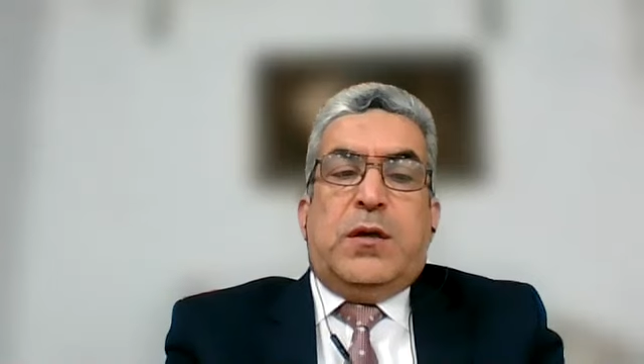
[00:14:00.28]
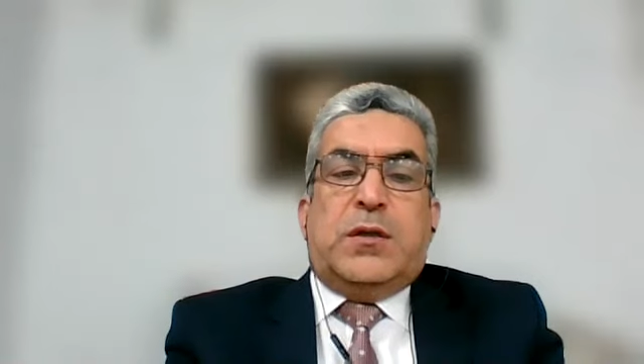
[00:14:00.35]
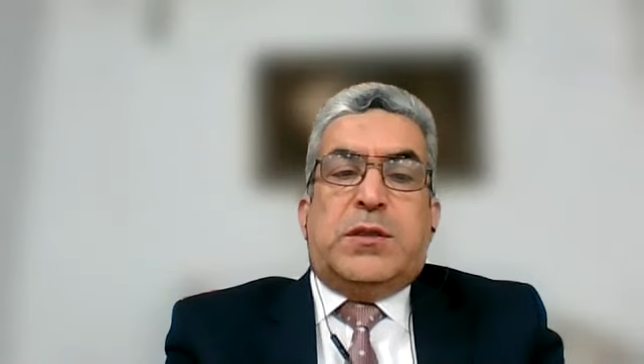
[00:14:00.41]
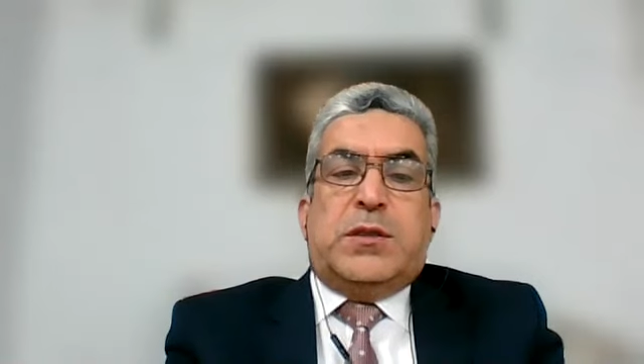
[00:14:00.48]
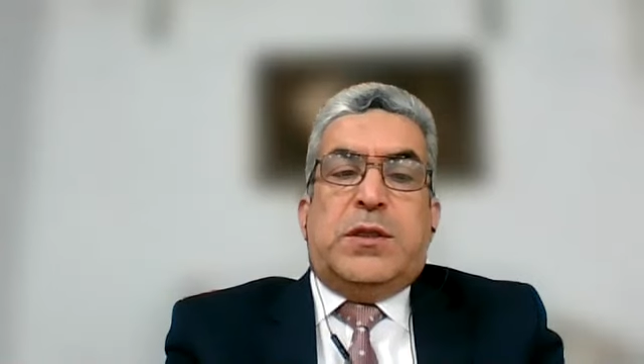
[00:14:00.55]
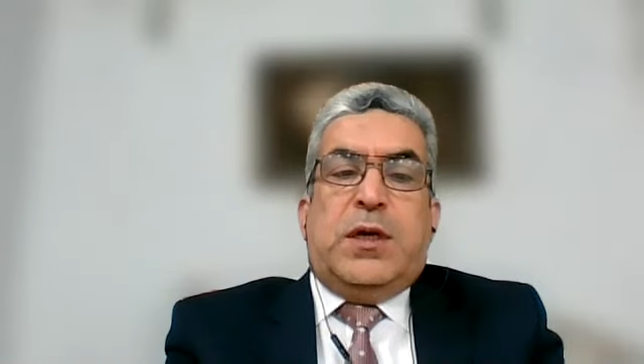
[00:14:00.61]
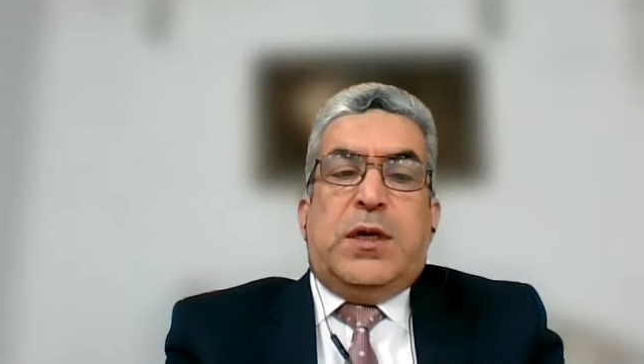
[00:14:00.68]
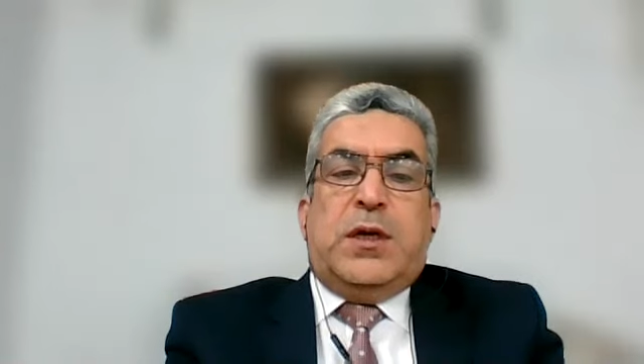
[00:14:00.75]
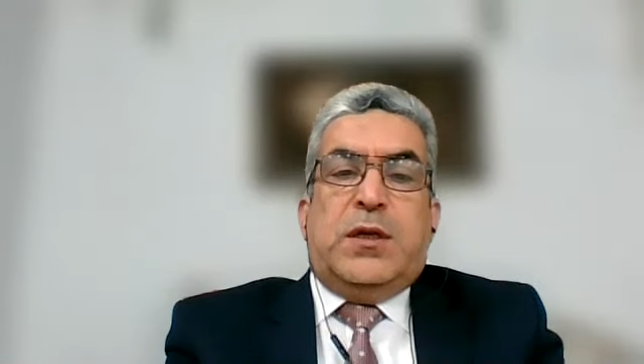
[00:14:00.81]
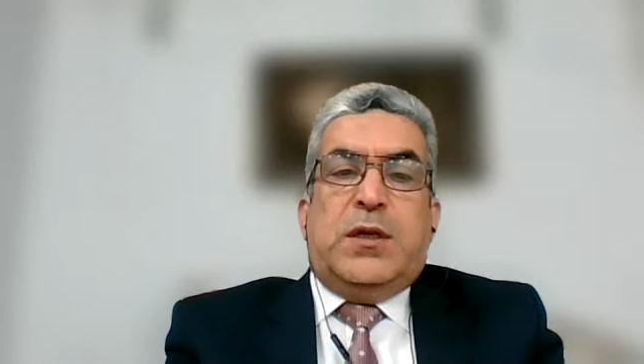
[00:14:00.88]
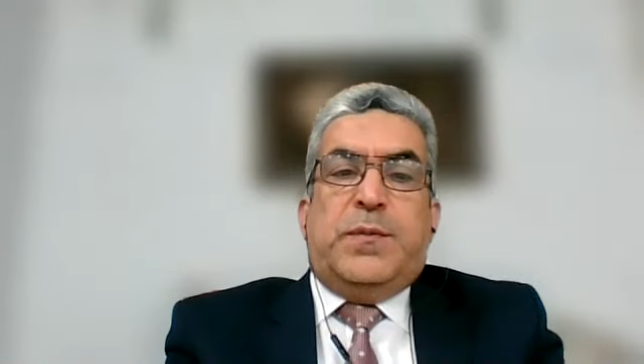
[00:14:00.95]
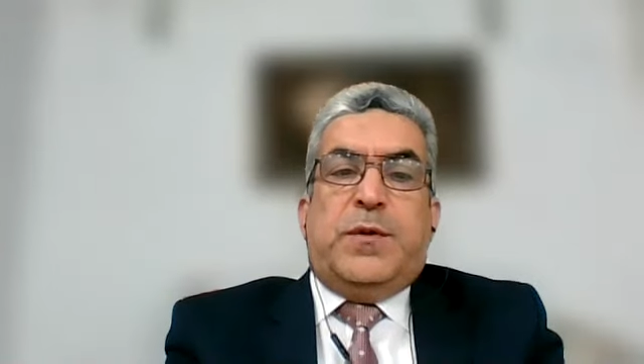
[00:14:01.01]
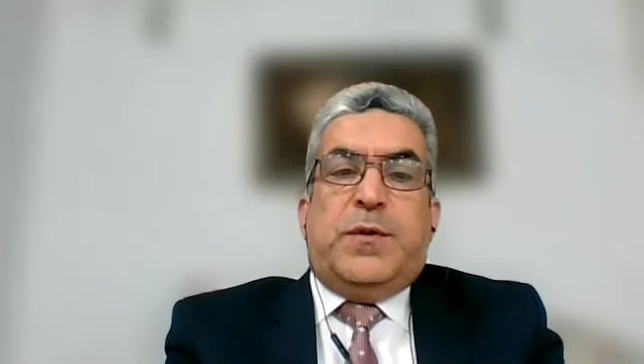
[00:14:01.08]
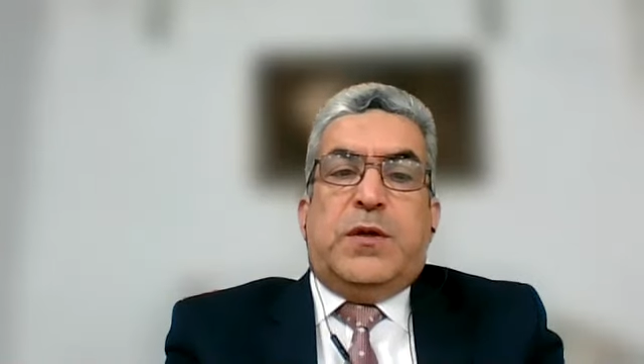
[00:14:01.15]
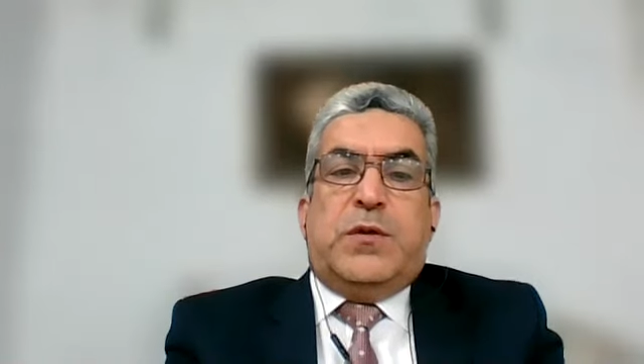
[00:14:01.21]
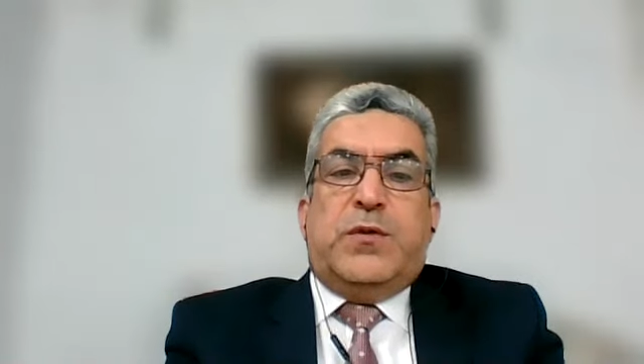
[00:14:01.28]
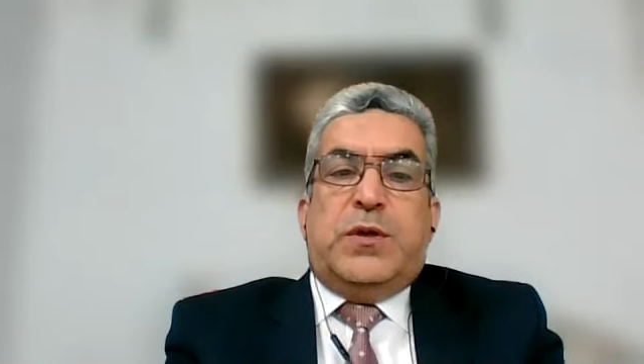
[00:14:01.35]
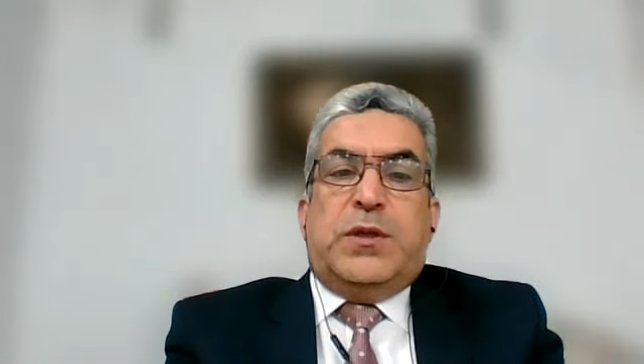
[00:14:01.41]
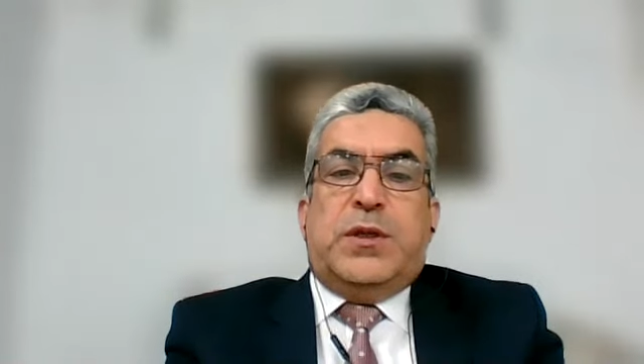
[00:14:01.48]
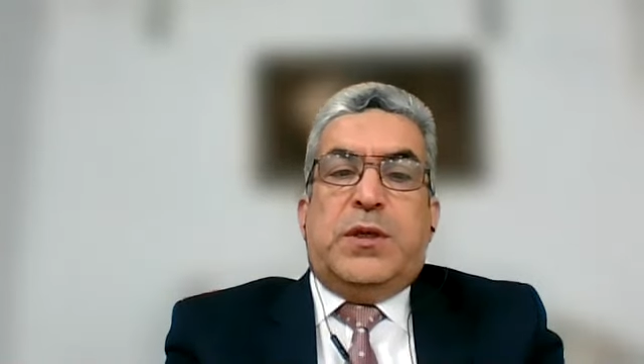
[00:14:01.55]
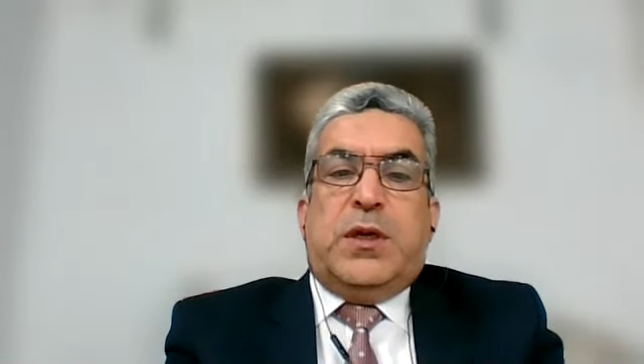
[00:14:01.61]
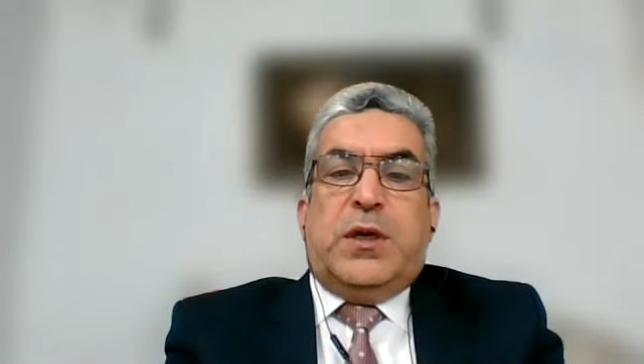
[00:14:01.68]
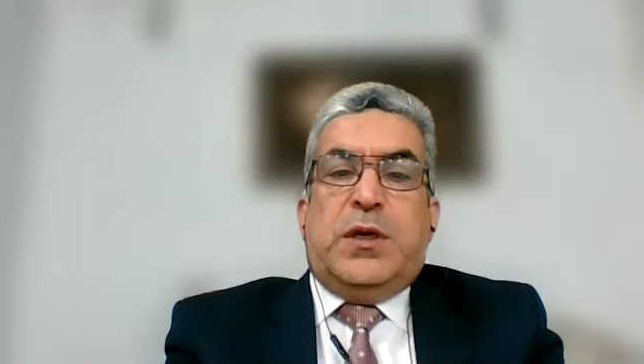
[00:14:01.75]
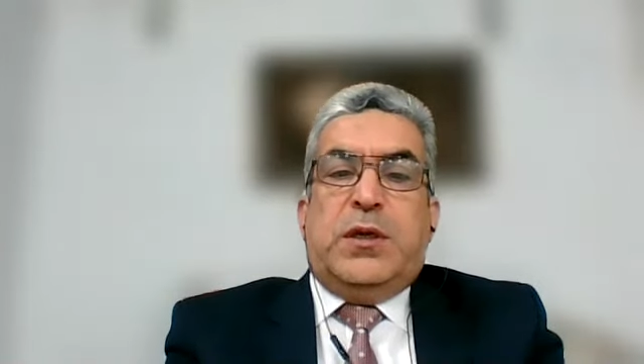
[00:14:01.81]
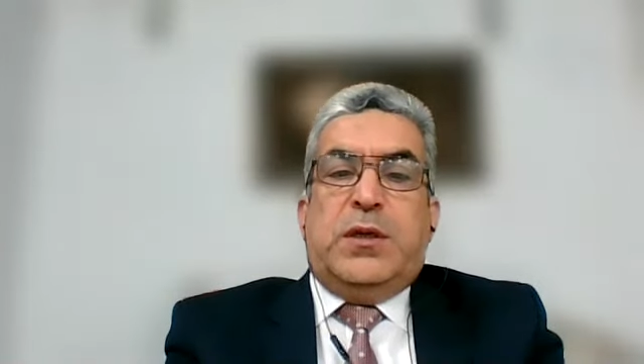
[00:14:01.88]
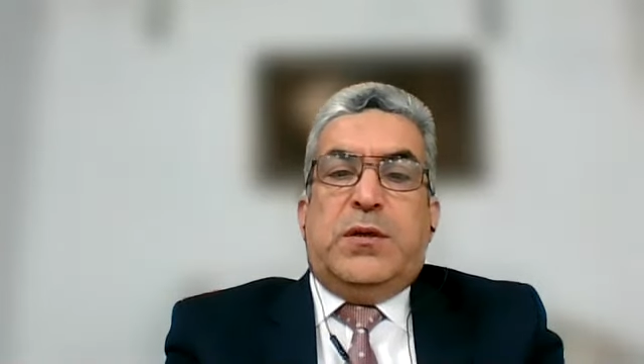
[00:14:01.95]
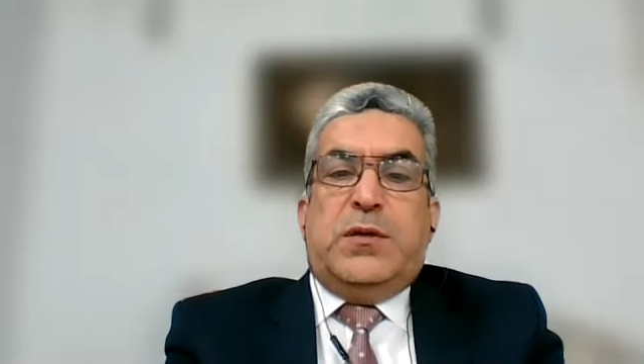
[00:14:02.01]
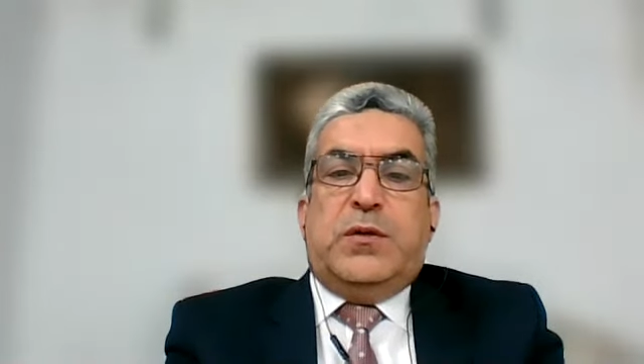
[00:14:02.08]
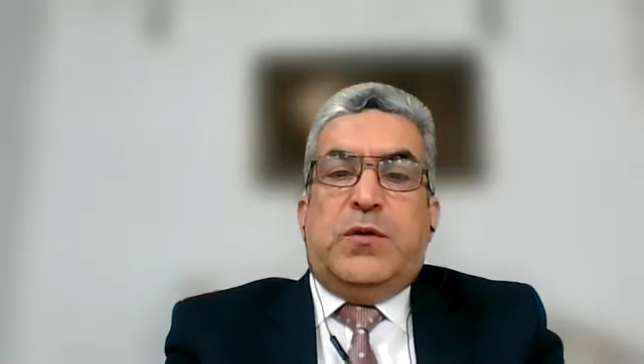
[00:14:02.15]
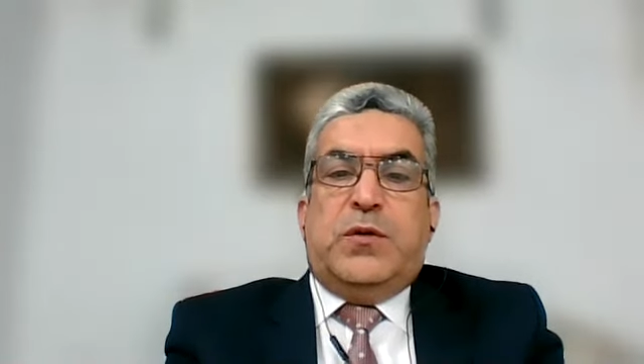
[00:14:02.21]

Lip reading: Slide number 29.